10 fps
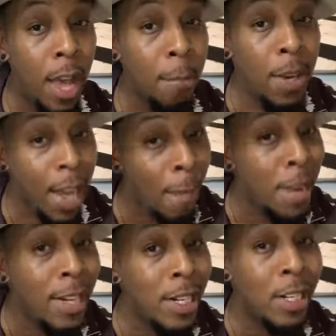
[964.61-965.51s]
I'm,
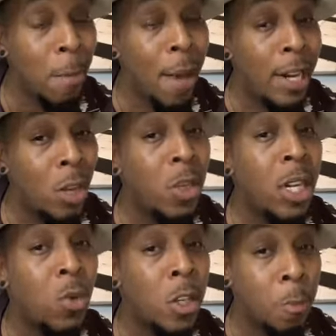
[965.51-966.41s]
I'm not just somebody you
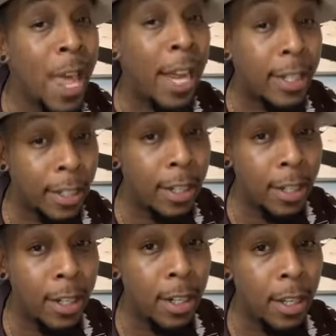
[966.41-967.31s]
disrespect
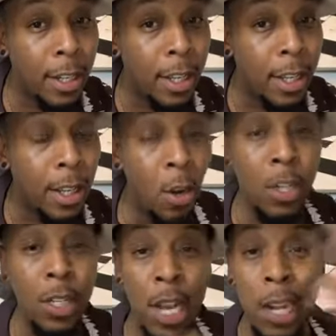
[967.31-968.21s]
or
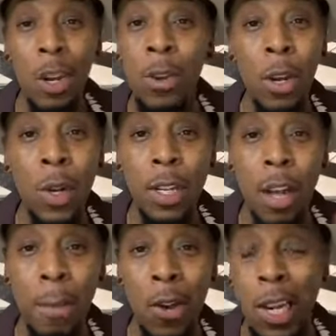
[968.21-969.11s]
just say he don't know what he's
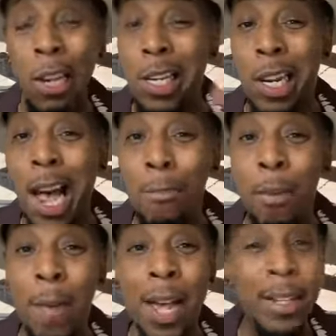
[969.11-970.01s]
talking about or he's a
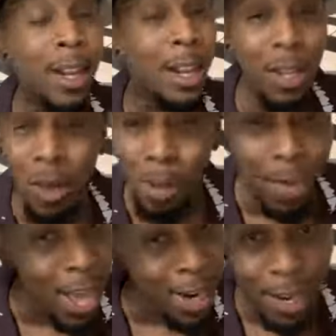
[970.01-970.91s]
compromiser. No,
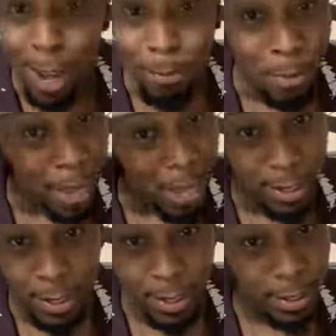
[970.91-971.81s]
I'm not a
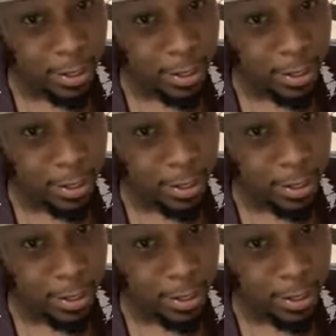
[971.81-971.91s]
compromiser.